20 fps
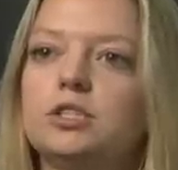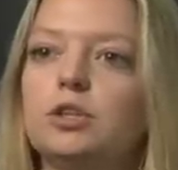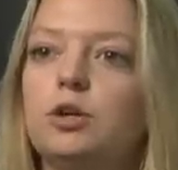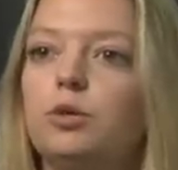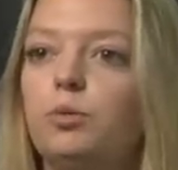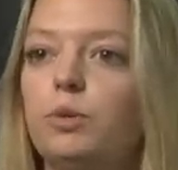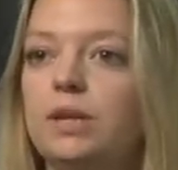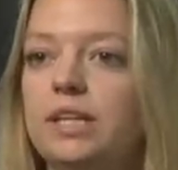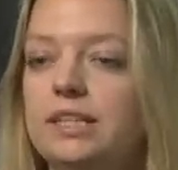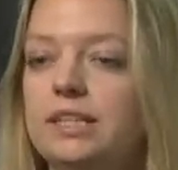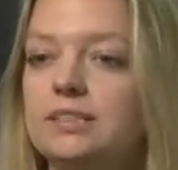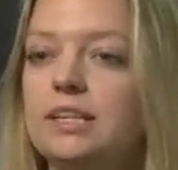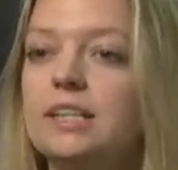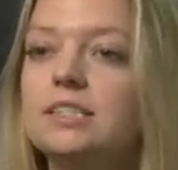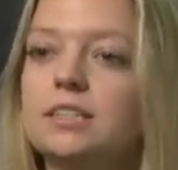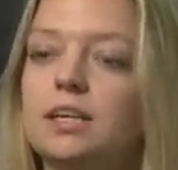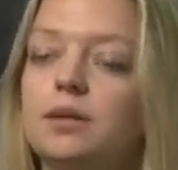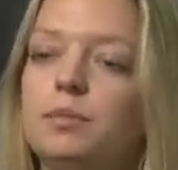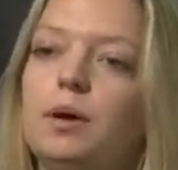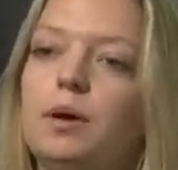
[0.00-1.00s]
So when it
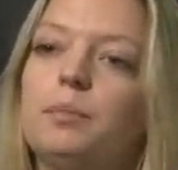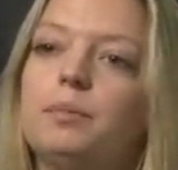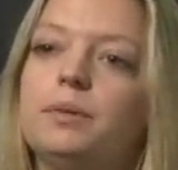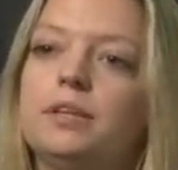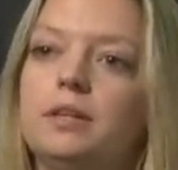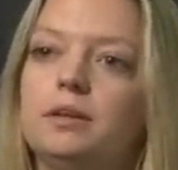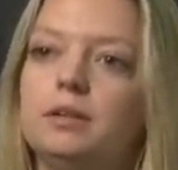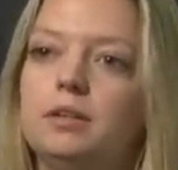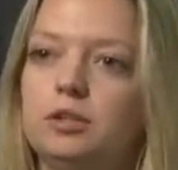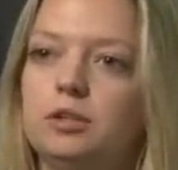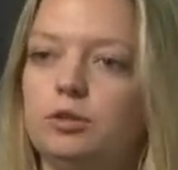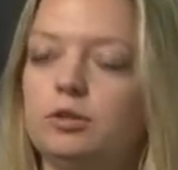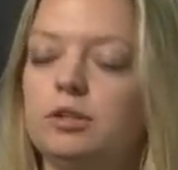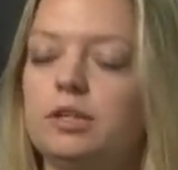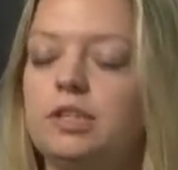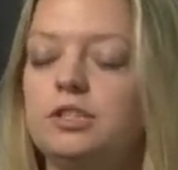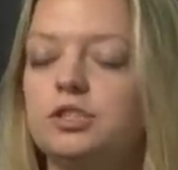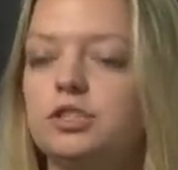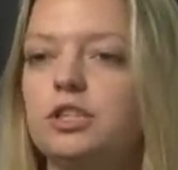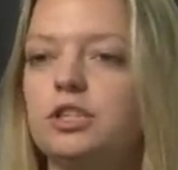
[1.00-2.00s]
does come up and the you know
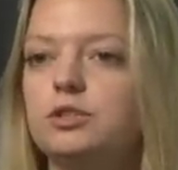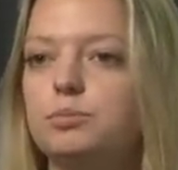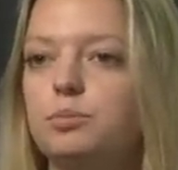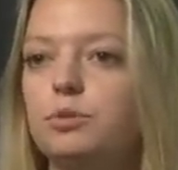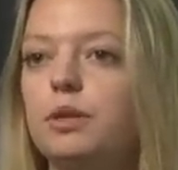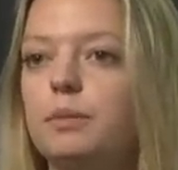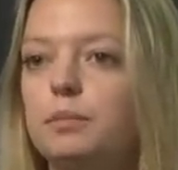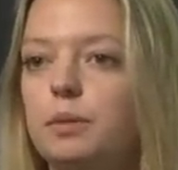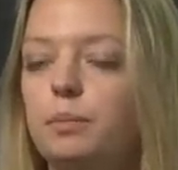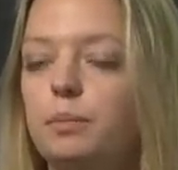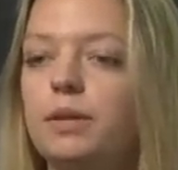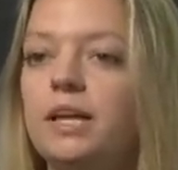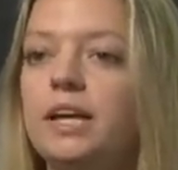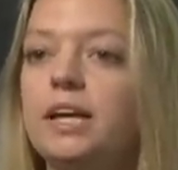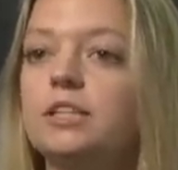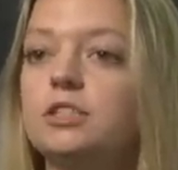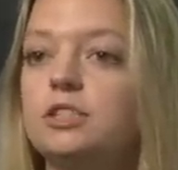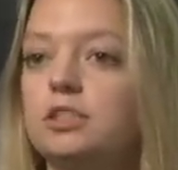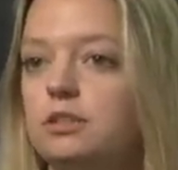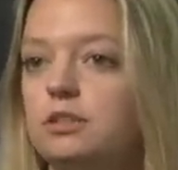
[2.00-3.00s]
the engineers pull up the
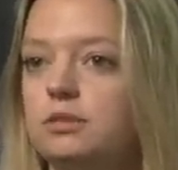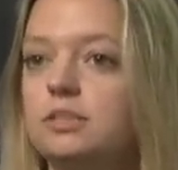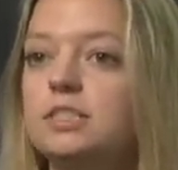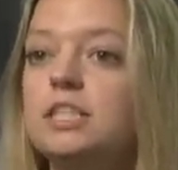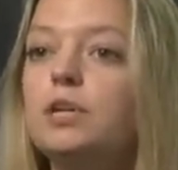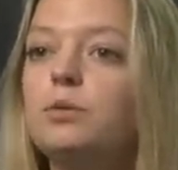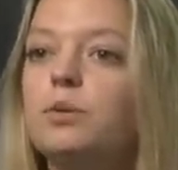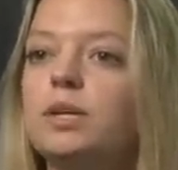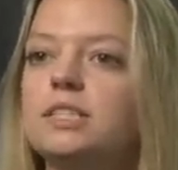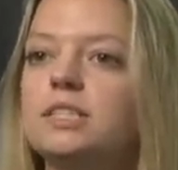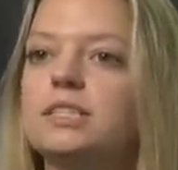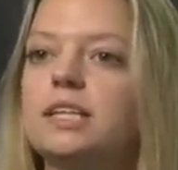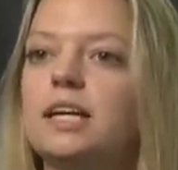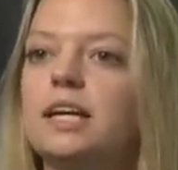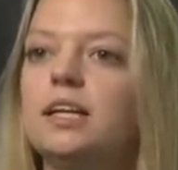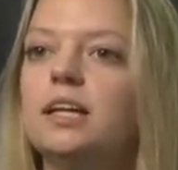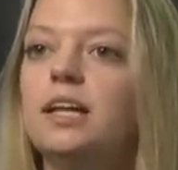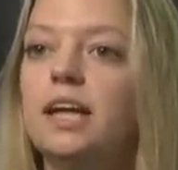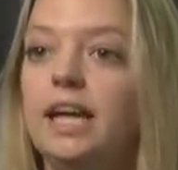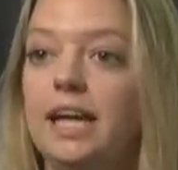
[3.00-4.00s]
plan to sequence
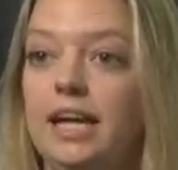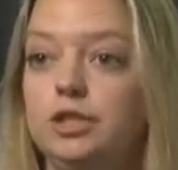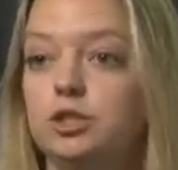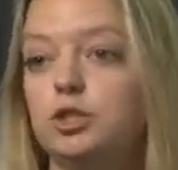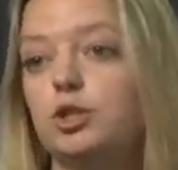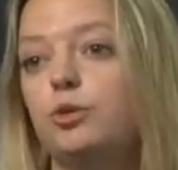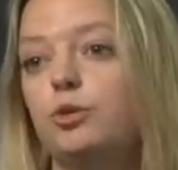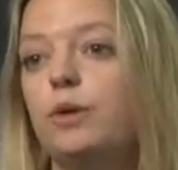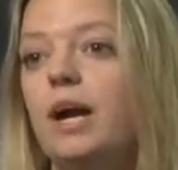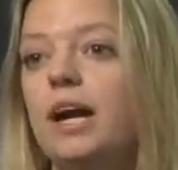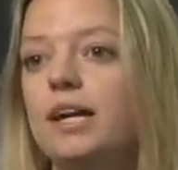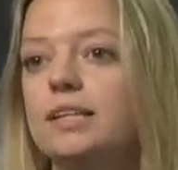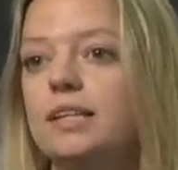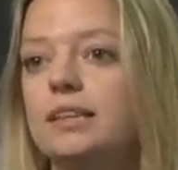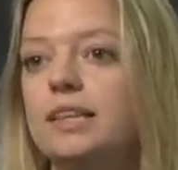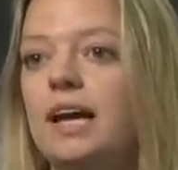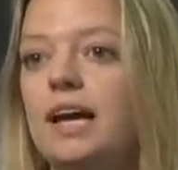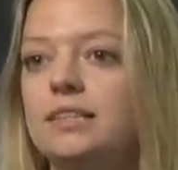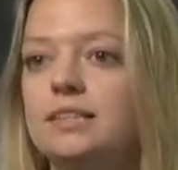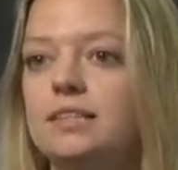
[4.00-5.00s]
it, it's correct
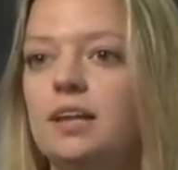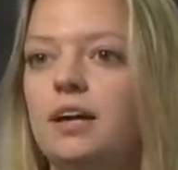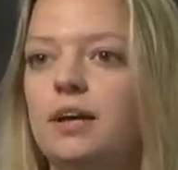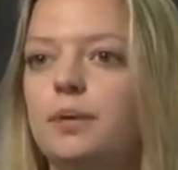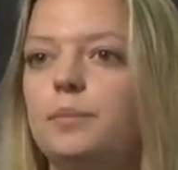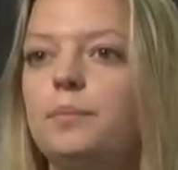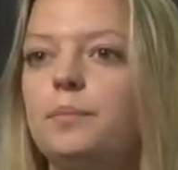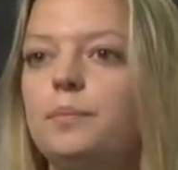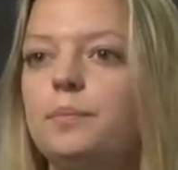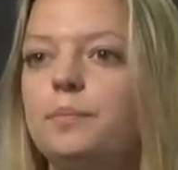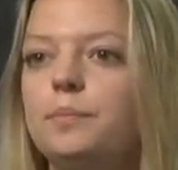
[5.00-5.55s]
at that time.